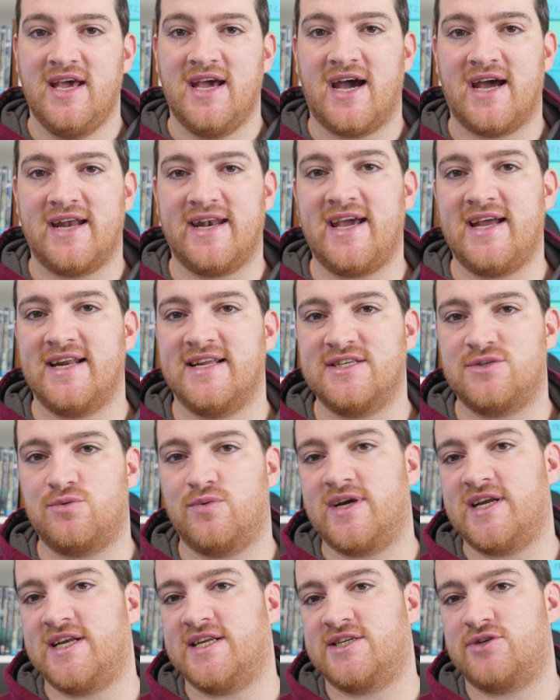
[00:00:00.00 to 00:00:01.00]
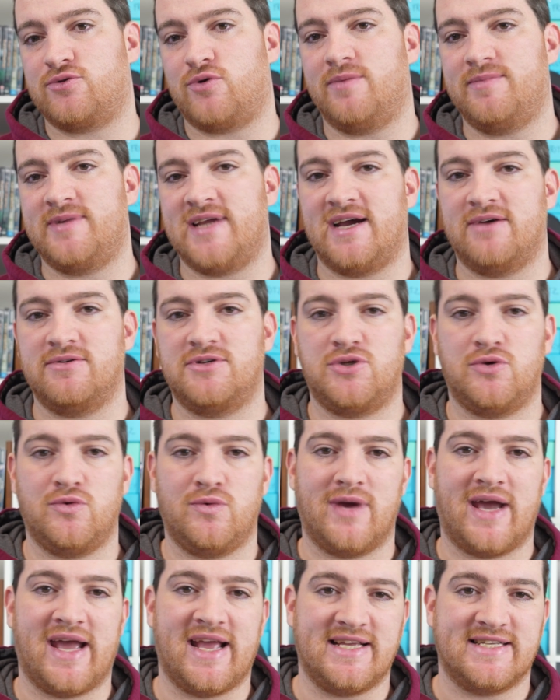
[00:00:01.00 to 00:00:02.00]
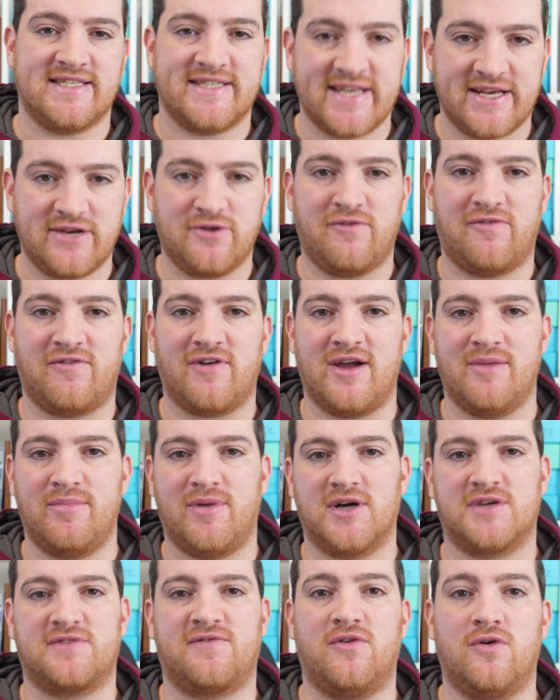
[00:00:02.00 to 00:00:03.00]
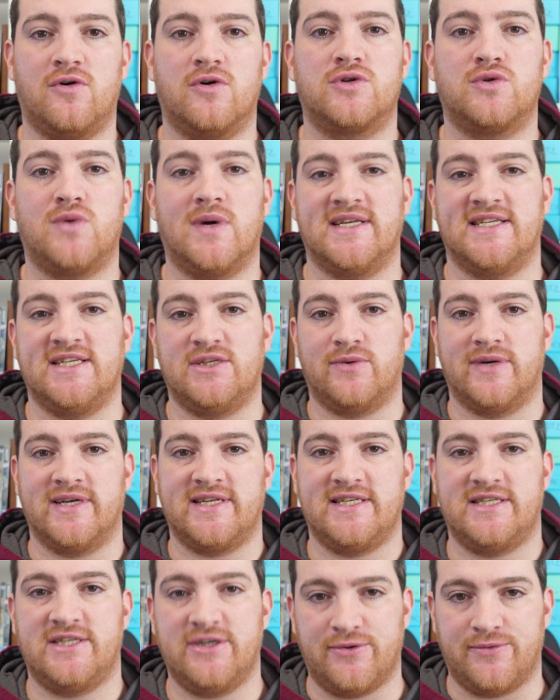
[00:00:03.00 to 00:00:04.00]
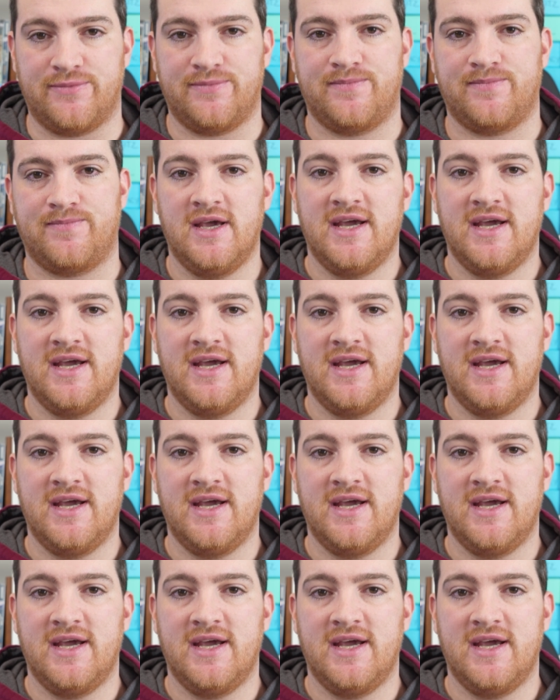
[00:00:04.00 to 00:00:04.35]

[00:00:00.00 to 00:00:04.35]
And that is, we're going to swap down to a single fly box for 2022.